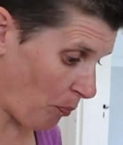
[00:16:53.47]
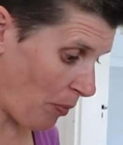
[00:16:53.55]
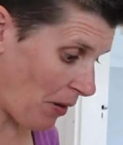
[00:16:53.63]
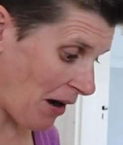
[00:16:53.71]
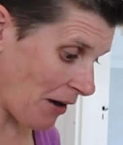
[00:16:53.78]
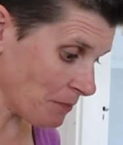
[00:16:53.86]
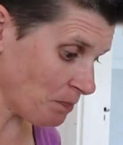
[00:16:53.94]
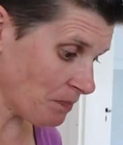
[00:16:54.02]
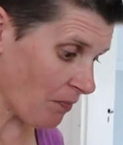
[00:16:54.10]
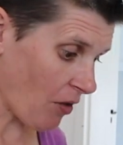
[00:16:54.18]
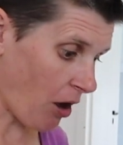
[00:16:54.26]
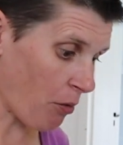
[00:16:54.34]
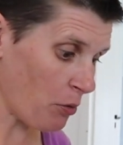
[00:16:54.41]
But
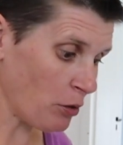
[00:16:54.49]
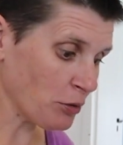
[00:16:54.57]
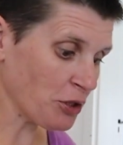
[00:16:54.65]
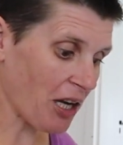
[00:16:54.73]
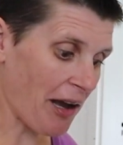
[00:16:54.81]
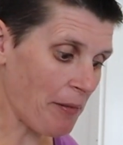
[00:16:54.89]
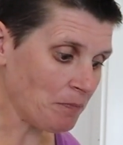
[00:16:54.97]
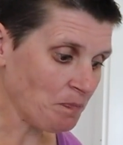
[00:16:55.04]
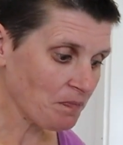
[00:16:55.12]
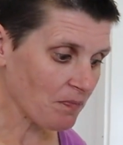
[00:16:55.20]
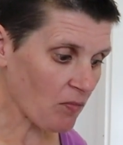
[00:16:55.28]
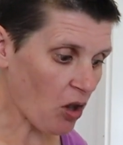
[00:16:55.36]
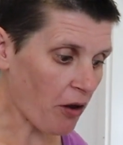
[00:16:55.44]
I will say,
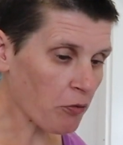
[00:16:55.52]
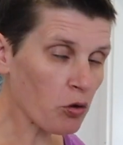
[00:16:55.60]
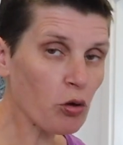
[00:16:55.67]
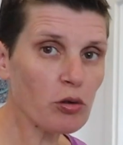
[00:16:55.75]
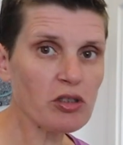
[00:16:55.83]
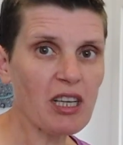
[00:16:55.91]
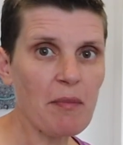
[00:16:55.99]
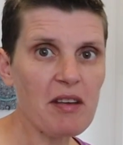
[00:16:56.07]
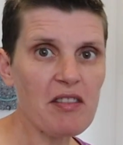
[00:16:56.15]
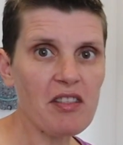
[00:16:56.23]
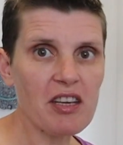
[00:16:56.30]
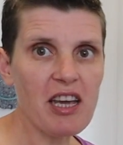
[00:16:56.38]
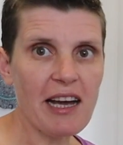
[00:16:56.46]
I've cooked some
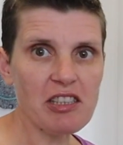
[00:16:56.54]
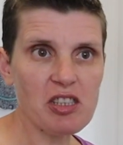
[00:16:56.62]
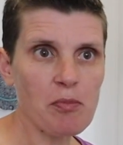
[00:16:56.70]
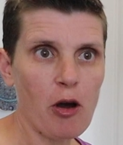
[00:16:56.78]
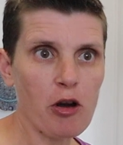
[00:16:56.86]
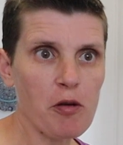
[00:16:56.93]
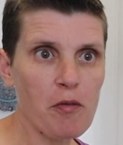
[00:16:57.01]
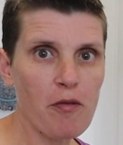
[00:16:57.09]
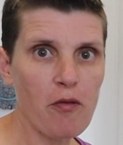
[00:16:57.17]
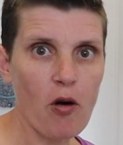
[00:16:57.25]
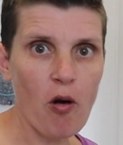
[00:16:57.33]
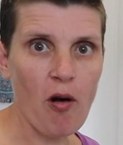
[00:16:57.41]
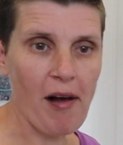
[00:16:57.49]
in the gas smoker
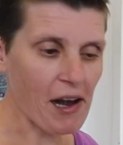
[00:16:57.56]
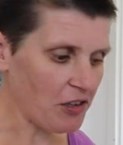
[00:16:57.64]
before,